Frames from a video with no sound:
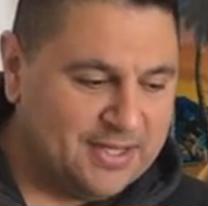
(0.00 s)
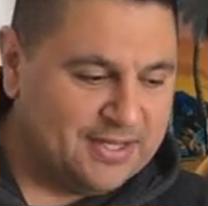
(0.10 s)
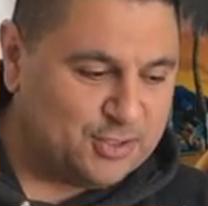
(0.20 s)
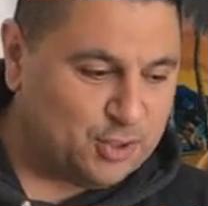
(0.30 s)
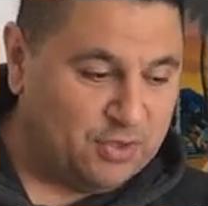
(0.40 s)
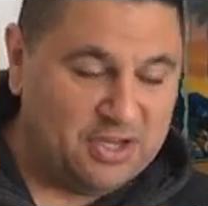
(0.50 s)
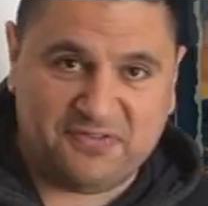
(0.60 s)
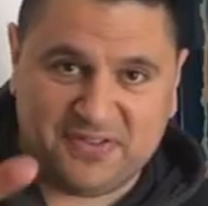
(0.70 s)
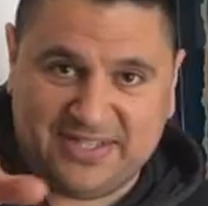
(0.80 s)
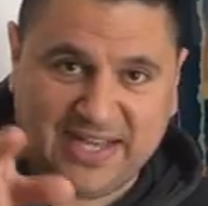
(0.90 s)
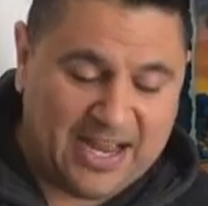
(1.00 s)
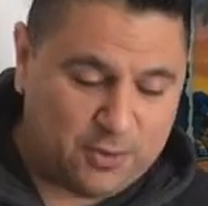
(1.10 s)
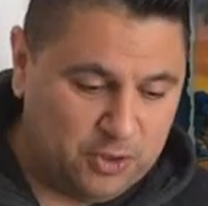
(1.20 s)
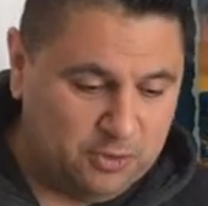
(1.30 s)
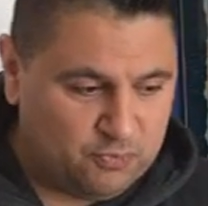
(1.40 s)
So if Zach
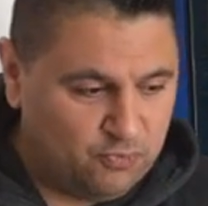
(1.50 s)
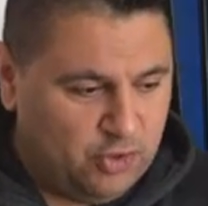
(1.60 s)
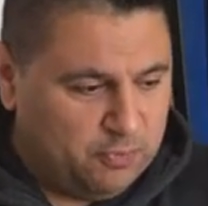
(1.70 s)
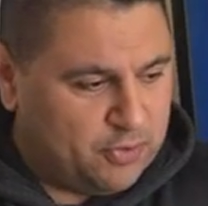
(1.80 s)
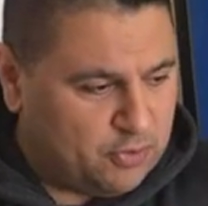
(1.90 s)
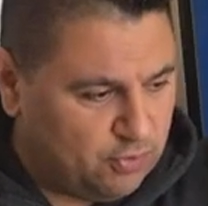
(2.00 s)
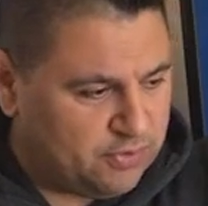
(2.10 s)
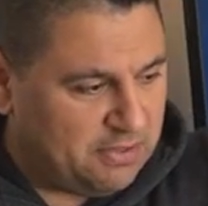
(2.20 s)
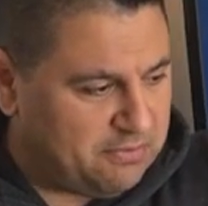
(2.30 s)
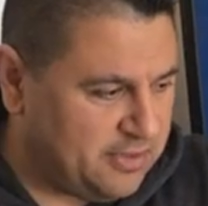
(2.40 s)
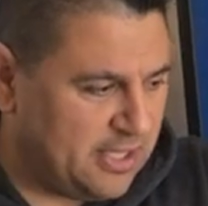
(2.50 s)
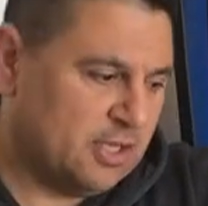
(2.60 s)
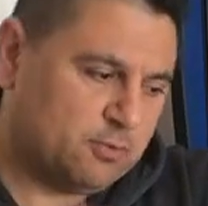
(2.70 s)
will reproduce everything,